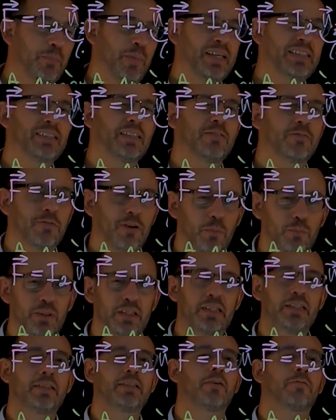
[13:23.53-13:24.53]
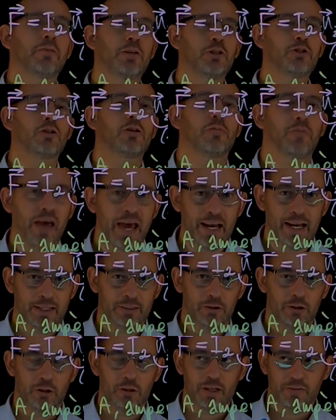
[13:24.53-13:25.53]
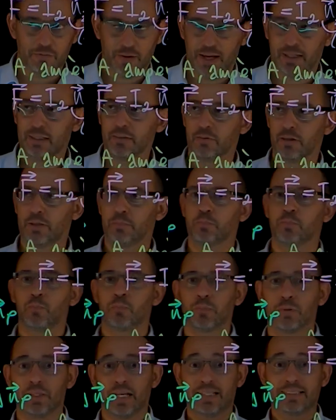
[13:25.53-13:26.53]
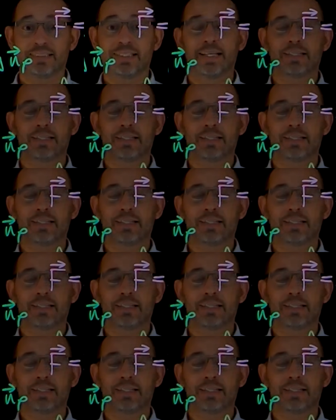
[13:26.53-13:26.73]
basically from the definition of electron, effectively. That's